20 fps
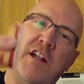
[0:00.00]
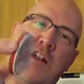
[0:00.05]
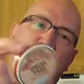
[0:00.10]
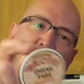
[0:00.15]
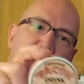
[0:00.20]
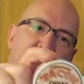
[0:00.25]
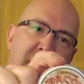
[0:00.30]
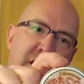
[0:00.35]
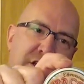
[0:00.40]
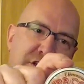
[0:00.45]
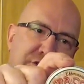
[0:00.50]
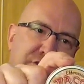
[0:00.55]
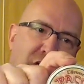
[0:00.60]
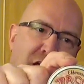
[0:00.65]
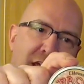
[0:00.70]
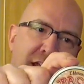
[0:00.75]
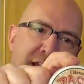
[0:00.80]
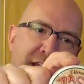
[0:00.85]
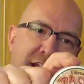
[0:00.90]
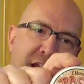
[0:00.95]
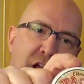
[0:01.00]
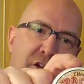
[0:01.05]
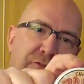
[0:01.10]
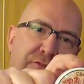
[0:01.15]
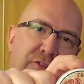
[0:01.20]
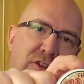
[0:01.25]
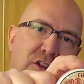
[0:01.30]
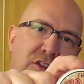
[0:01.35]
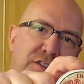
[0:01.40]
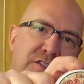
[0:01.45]
in trying it out
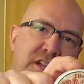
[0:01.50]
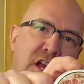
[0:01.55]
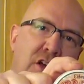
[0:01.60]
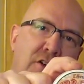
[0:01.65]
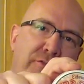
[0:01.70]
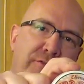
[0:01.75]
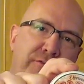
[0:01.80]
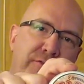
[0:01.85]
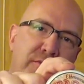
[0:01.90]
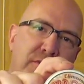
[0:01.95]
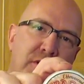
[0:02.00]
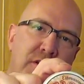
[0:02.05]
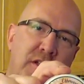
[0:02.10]
for yourself,